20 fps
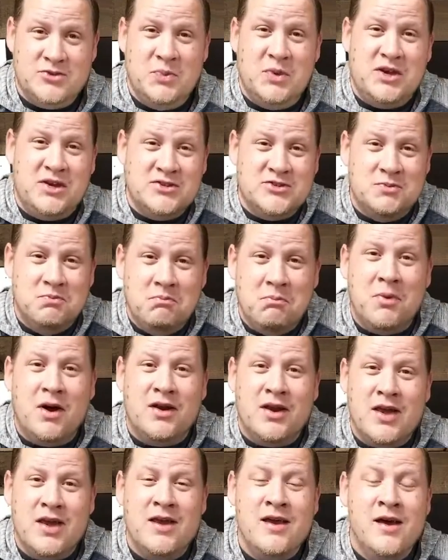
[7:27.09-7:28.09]
because
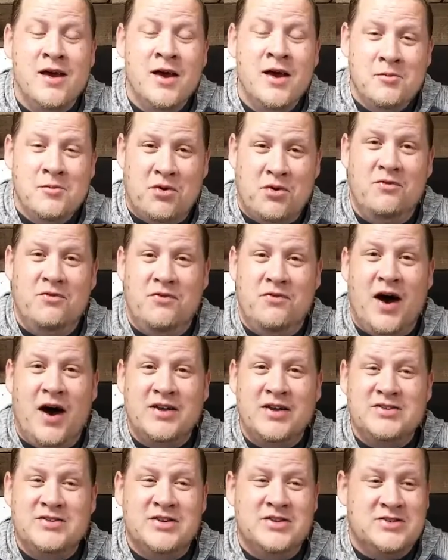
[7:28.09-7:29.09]
money
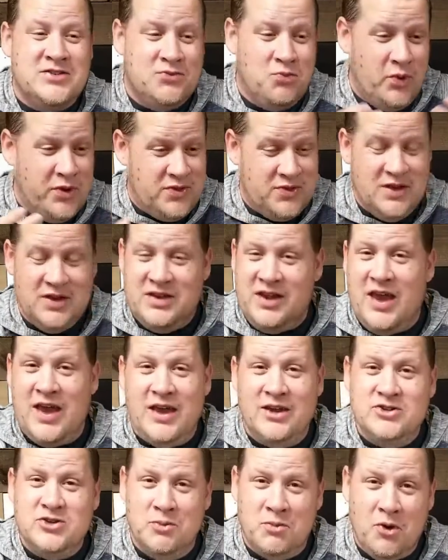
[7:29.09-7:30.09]
provides us with the
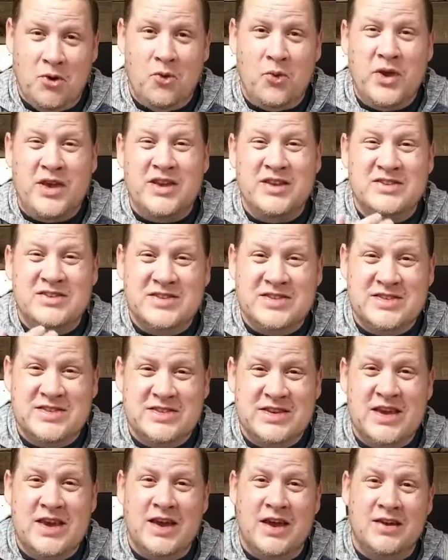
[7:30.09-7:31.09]
tangible. We can
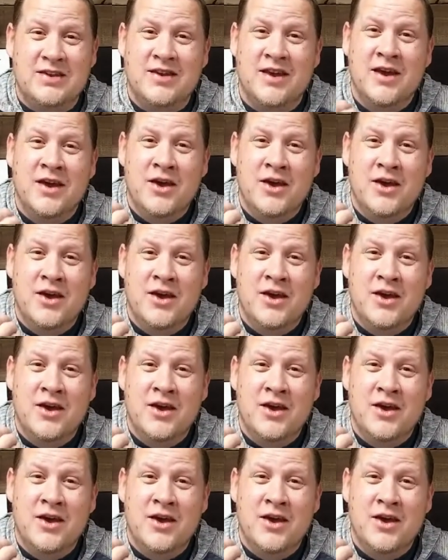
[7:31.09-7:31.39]
see it.